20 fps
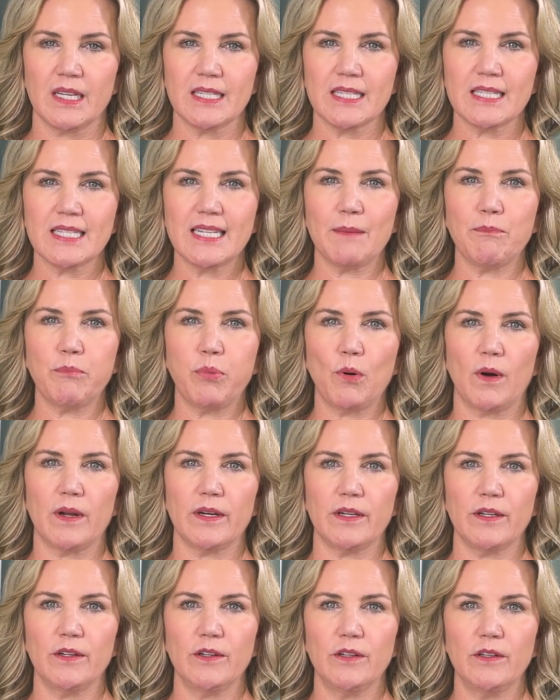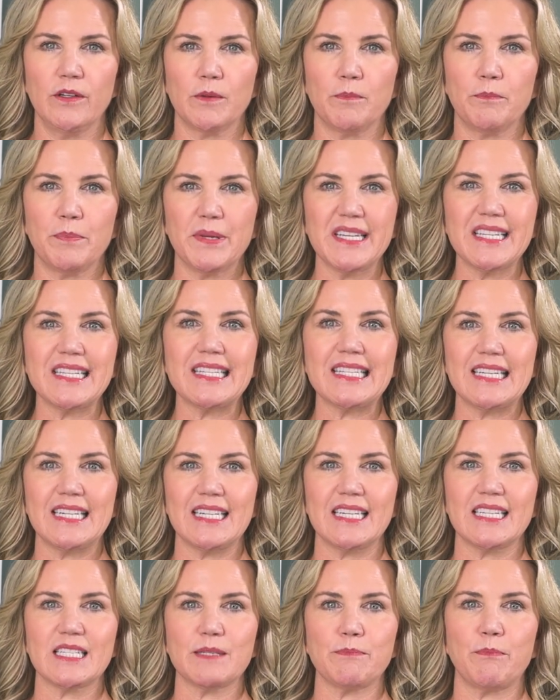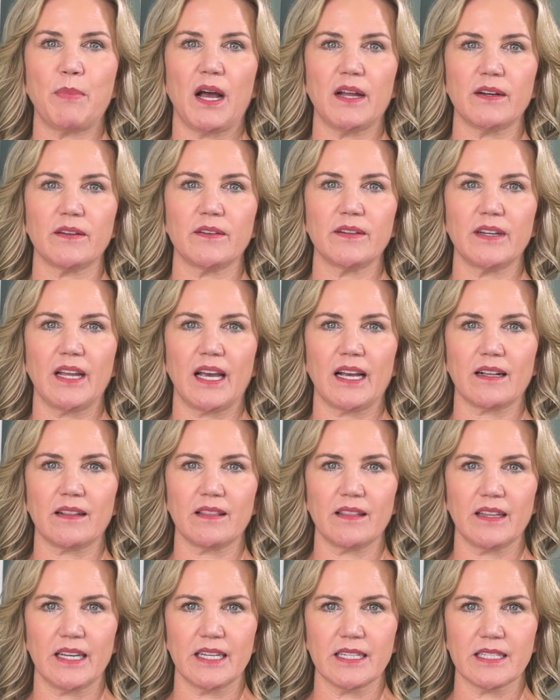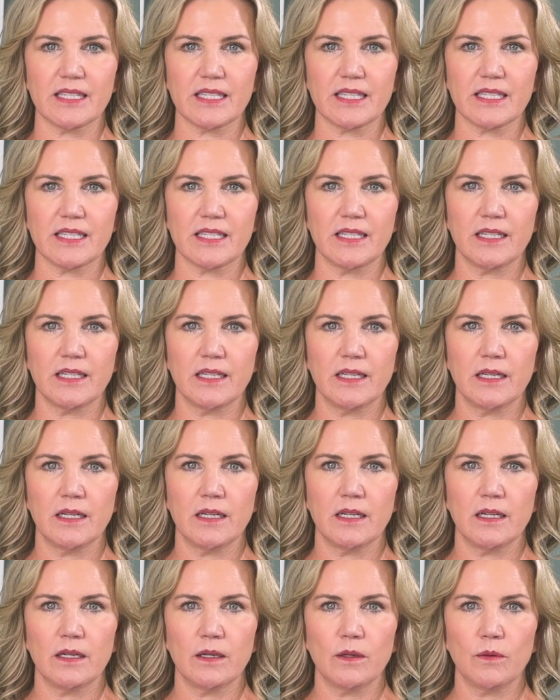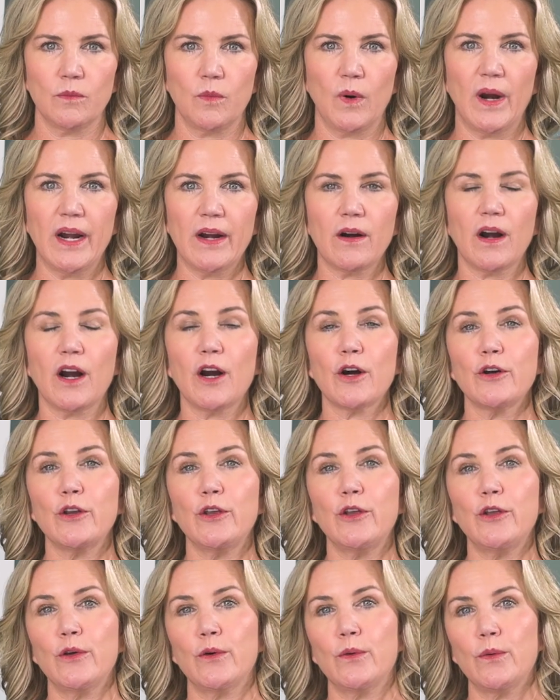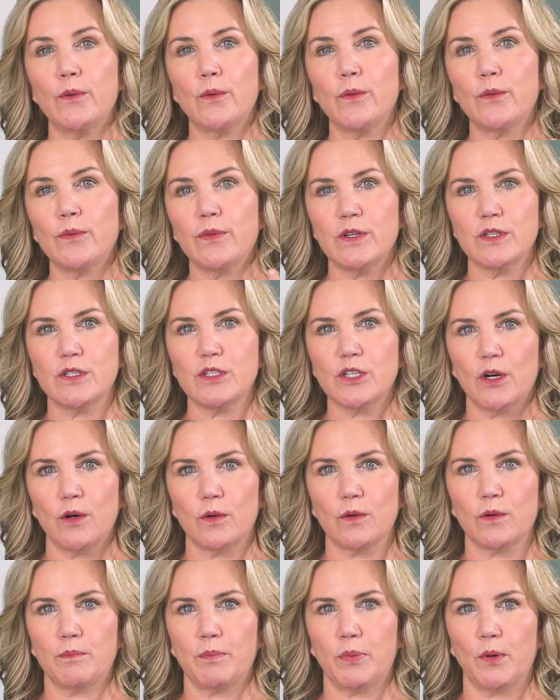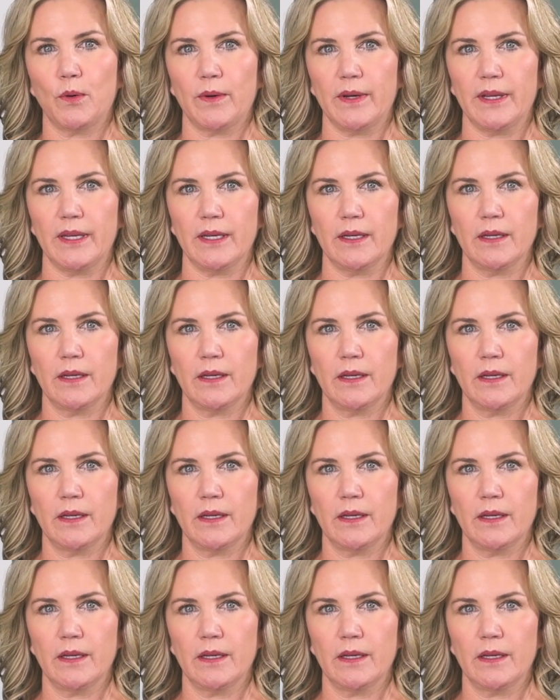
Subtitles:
Step 1, your business bottleneck list. Where are you the choke point?